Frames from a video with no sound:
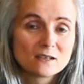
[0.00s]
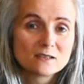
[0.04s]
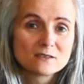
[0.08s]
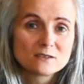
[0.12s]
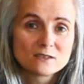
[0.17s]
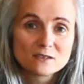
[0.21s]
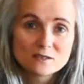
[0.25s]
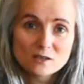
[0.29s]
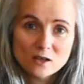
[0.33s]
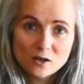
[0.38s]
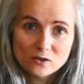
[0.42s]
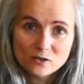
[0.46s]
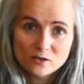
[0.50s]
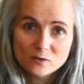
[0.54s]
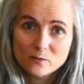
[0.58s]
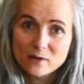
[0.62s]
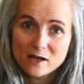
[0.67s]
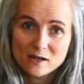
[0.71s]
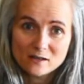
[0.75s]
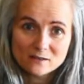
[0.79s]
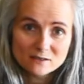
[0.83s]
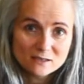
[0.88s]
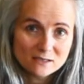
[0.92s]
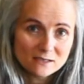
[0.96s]
to talk
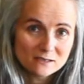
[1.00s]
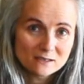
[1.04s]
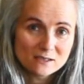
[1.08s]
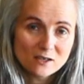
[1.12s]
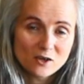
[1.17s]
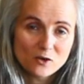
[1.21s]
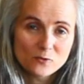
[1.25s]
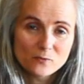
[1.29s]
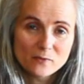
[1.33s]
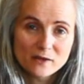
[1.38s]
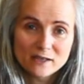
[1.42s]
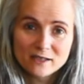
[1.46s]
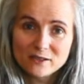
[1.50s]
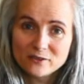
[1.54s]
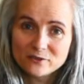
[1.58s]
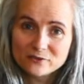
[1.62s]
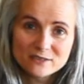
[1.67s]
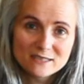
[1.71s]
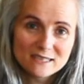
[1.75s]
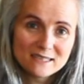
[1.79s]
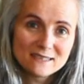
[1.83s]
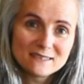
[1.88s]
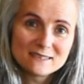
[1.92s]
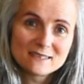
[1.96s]
about in the Homemaker
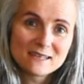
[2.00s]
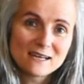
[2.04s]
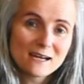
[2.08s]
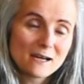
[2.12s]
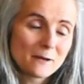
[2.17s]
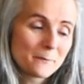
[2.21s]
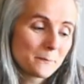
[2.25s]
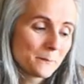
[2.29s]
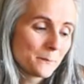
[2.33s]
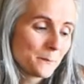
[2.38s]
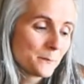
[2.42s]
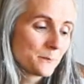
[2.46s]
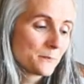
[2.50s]
Tea Time.